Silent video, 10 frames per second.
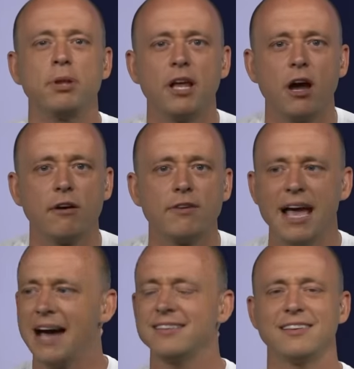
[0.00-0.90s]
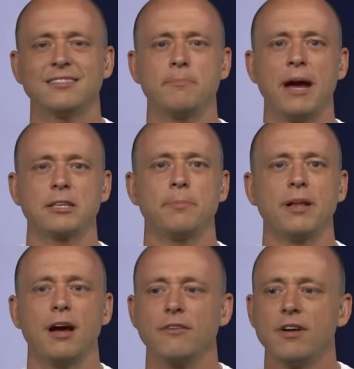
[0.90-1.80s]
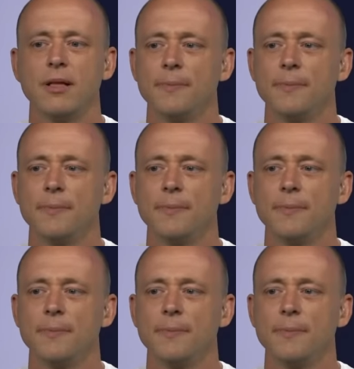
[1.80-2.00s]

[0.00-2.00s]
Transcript: playoff. How does this impact the playoff?